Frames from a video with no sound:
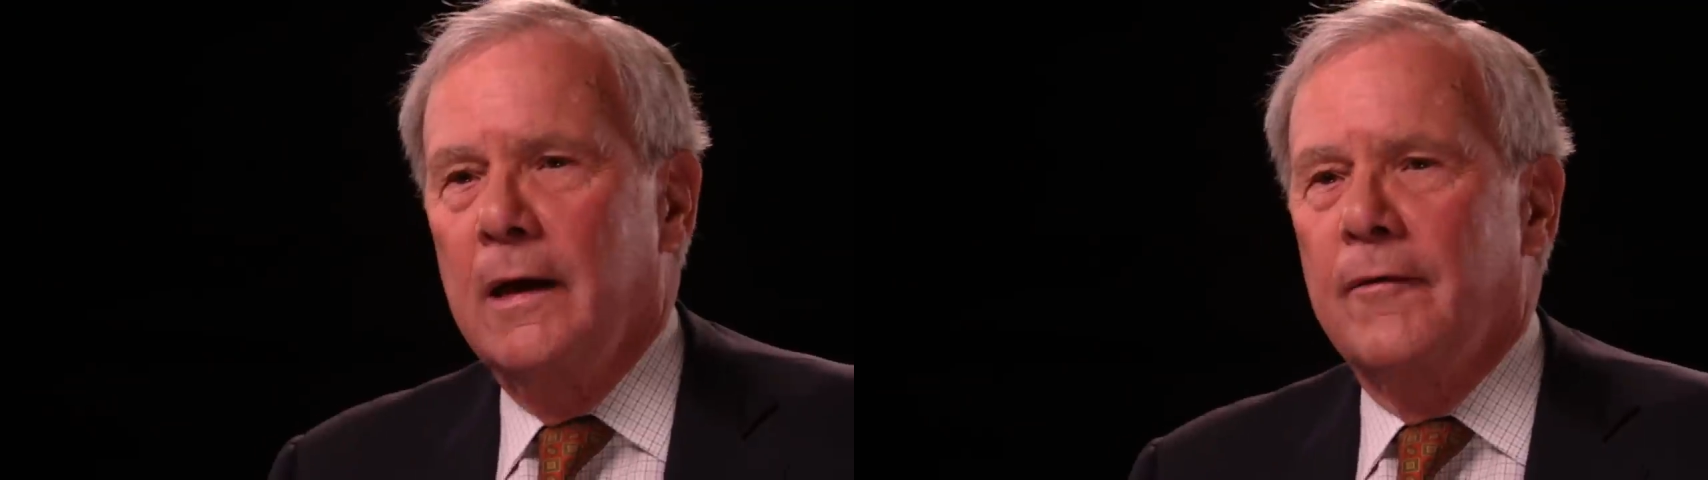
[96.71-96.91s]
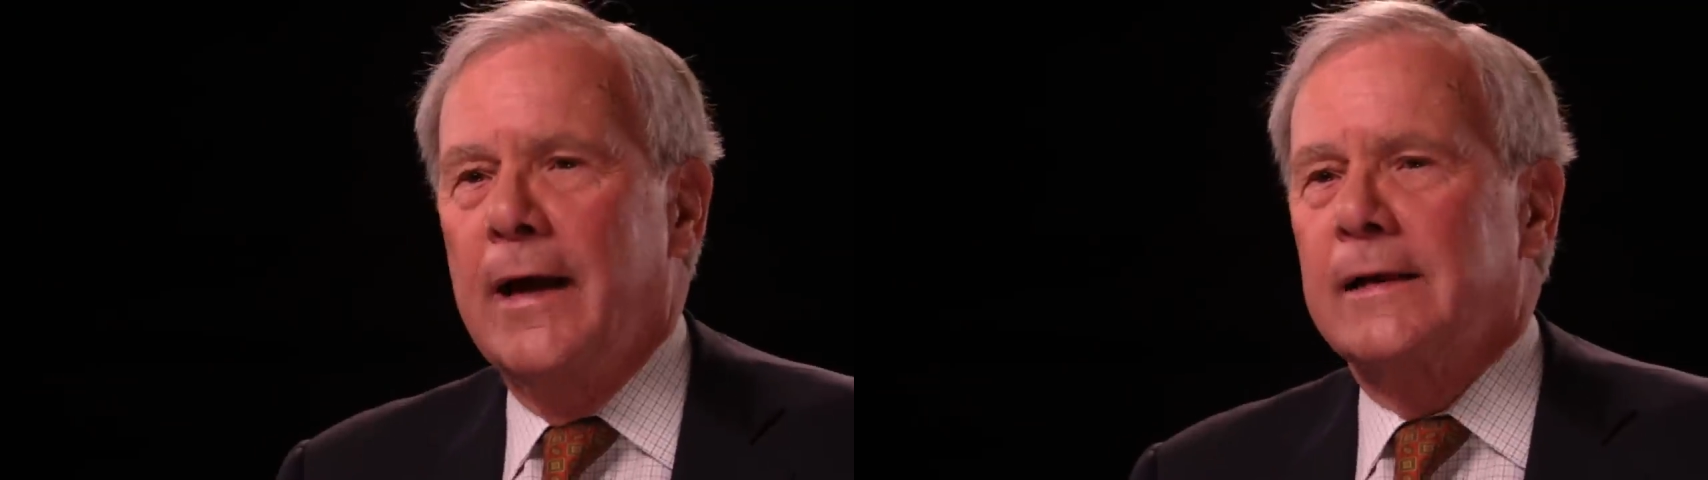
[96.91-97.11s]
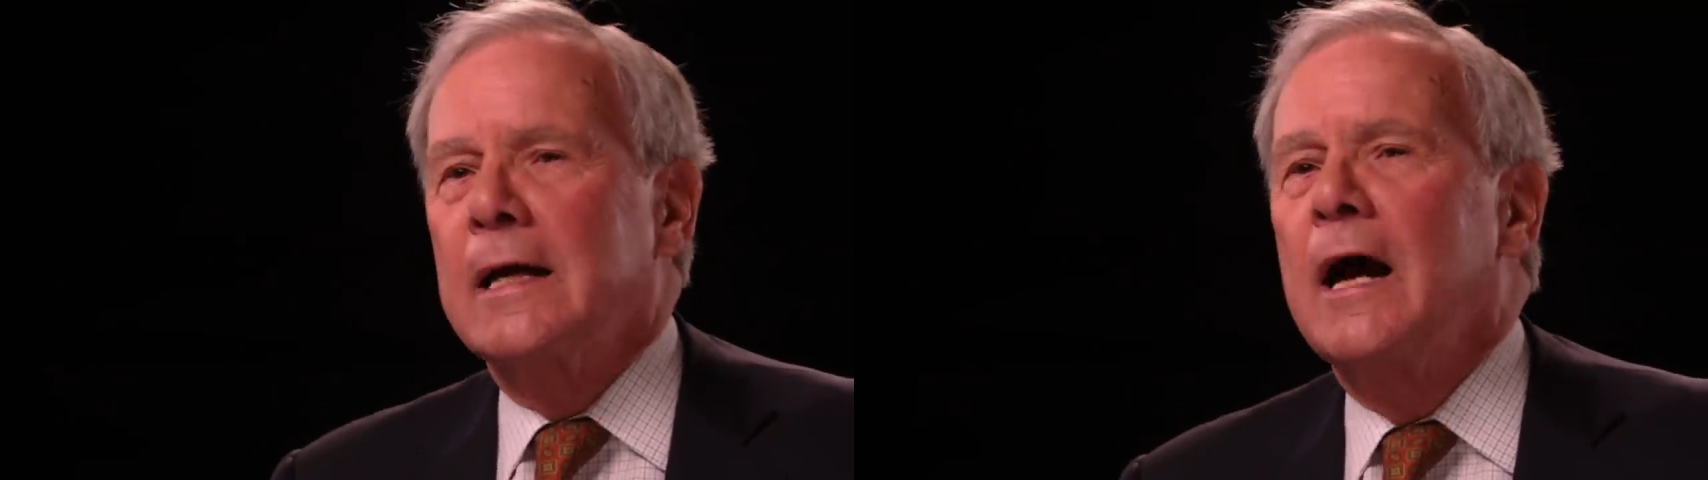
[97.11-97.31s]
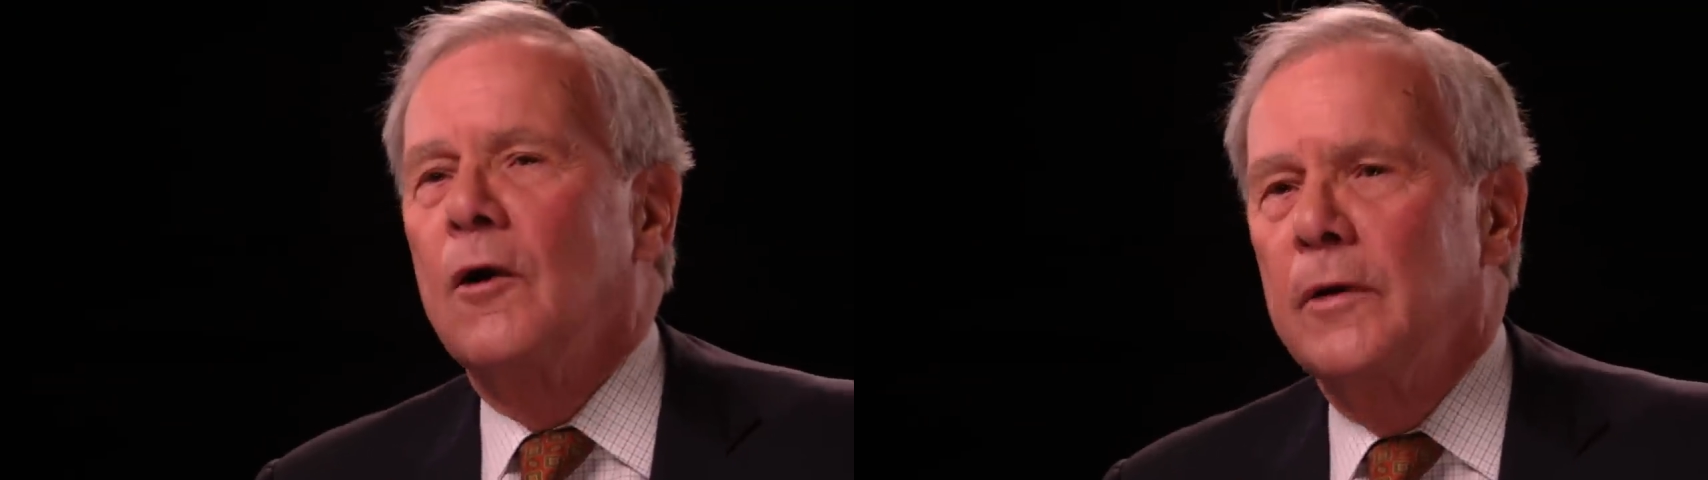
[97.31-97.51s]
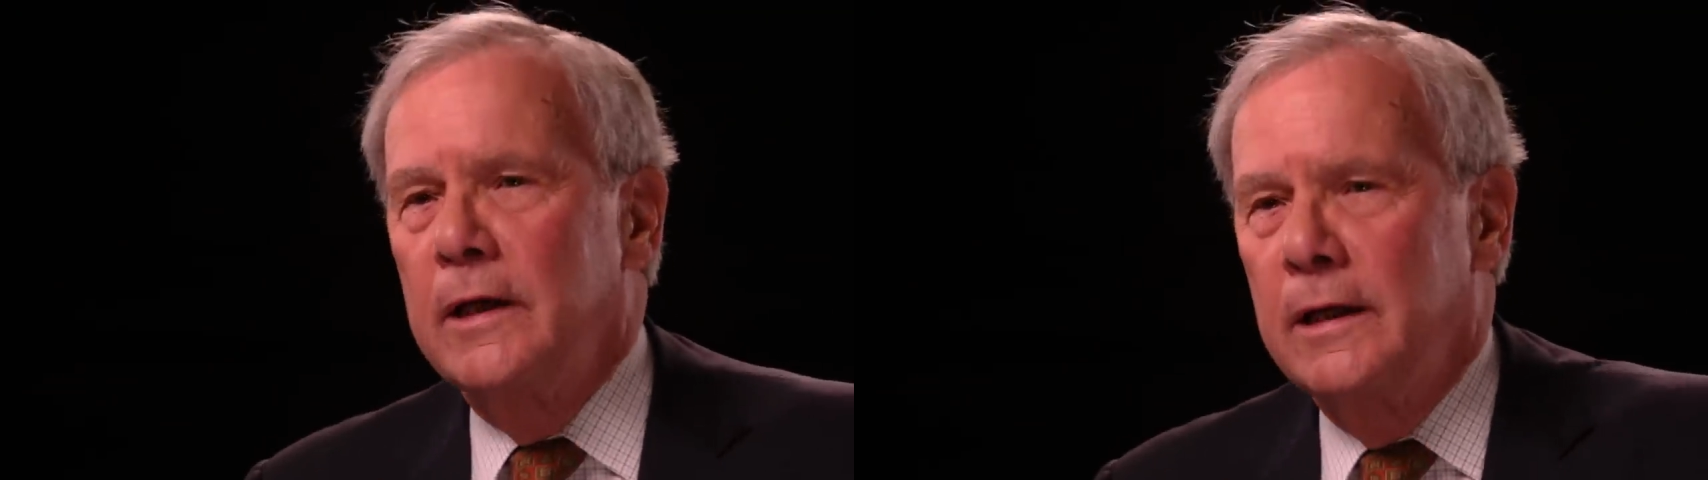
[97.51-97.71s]
That's
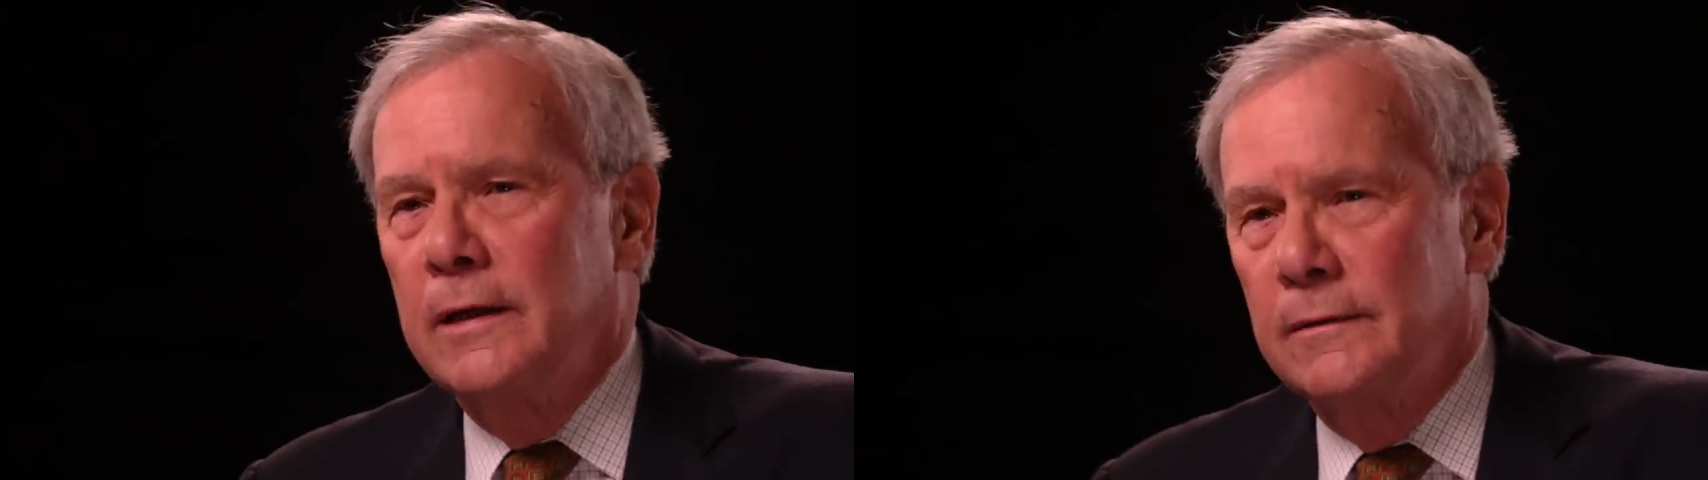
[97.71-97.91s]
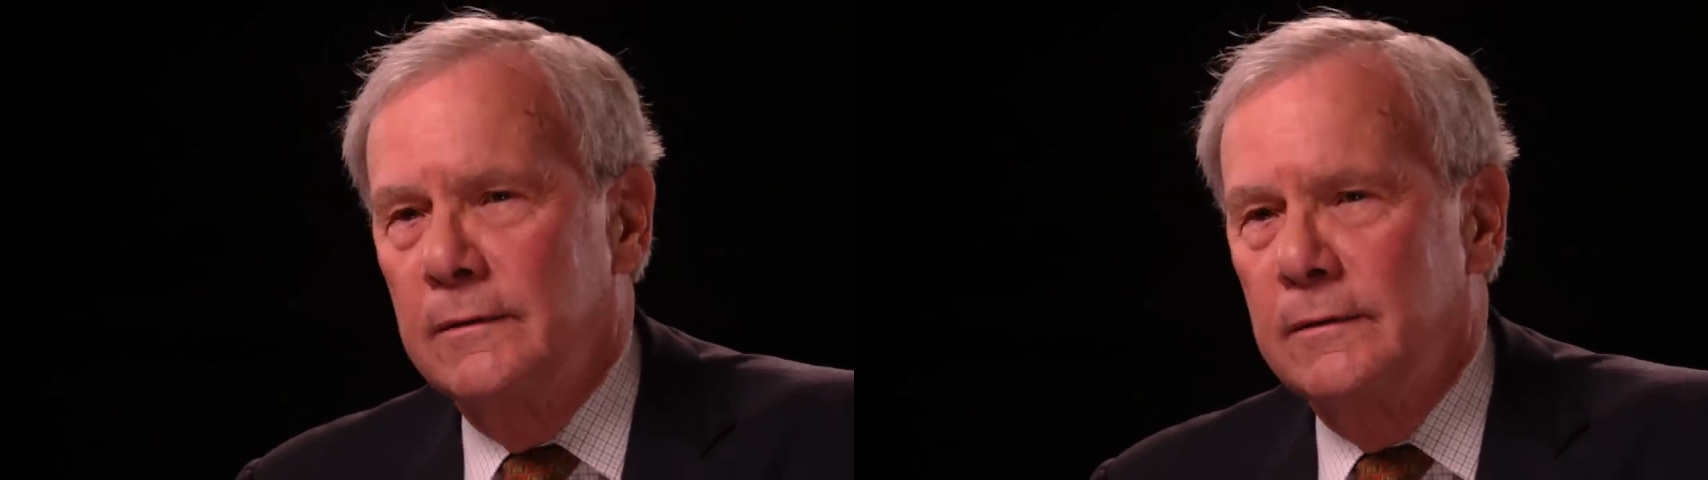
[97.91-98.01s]
how he